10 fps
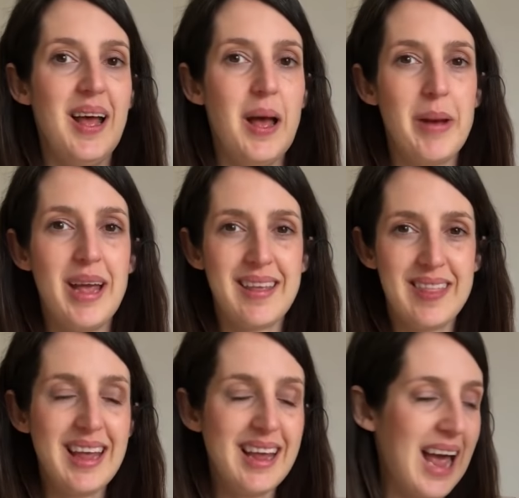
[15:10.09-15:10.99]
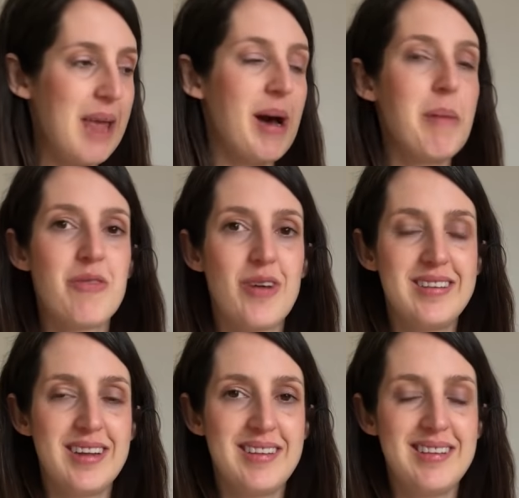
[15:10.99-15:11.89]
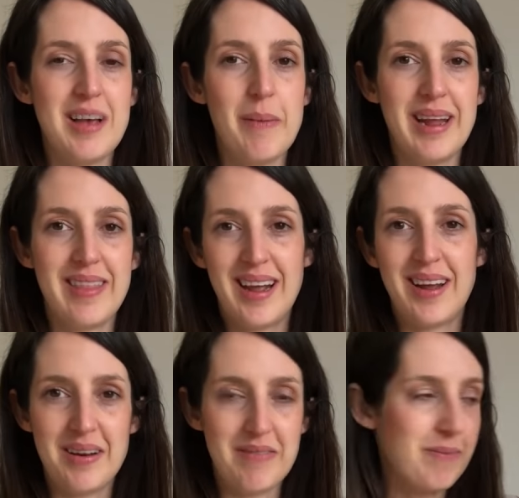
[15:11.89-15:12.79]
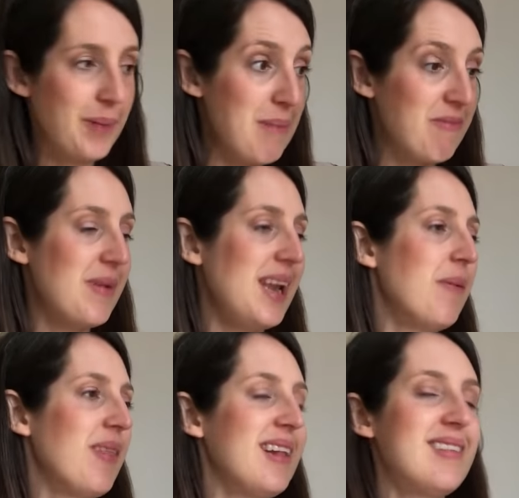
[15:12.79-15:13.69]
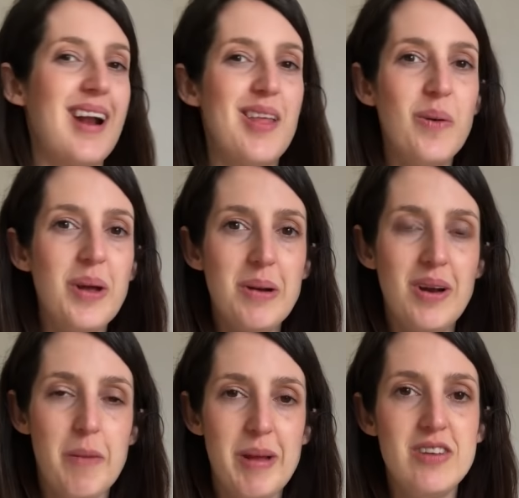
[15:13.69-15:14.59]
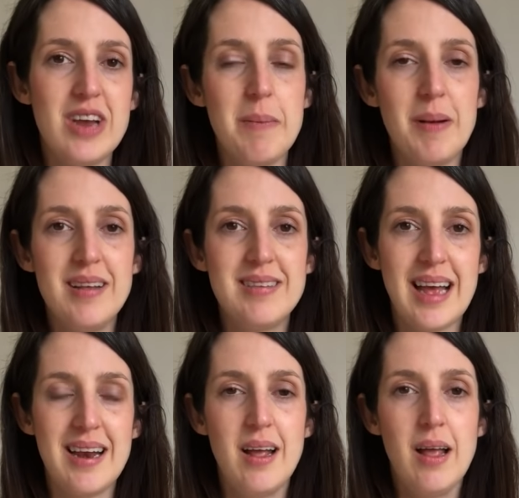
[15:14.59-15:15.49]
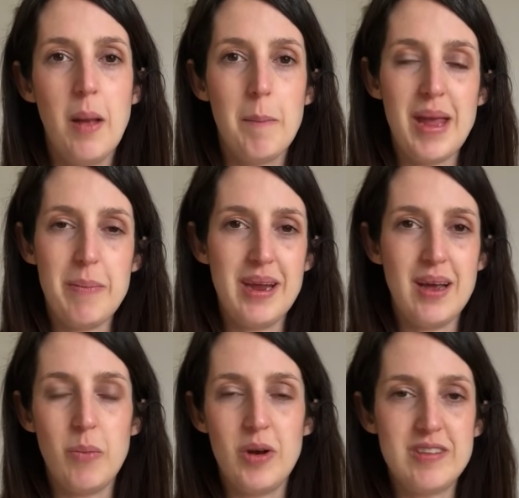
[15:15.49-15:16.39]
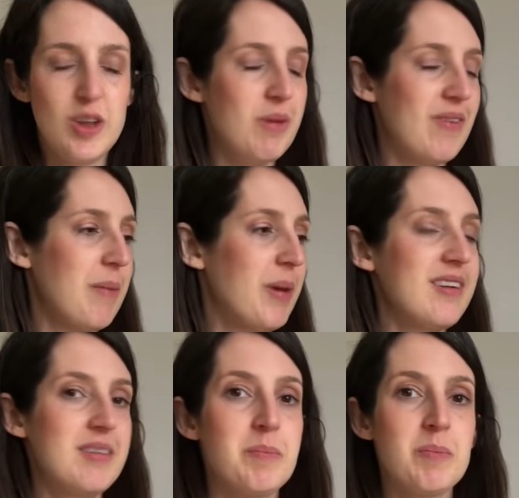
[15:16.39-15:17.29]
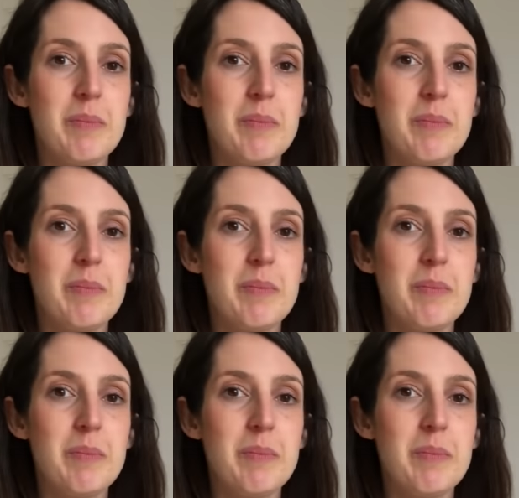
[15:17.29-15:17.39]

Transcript: Um, I think it came out before I started sewing and then I kind of came familiar with it and I thought it would look a bit shapeless and maybe um, wouldn't suit me very much.